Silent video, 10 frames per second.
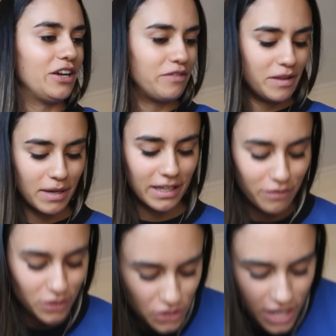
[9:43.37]
Hopefully make a
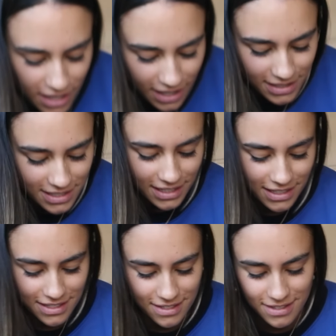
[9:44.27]
few track
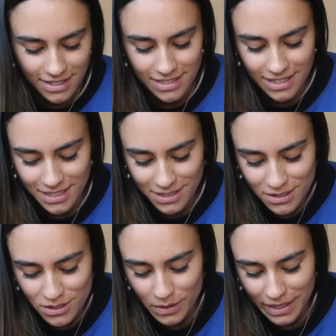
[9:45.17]
classics this
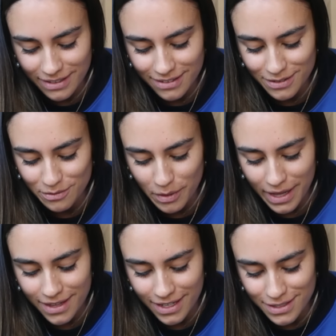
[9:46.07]
season so I can
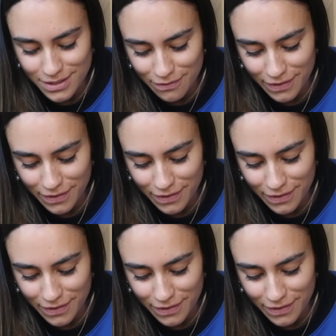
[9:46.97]
wear these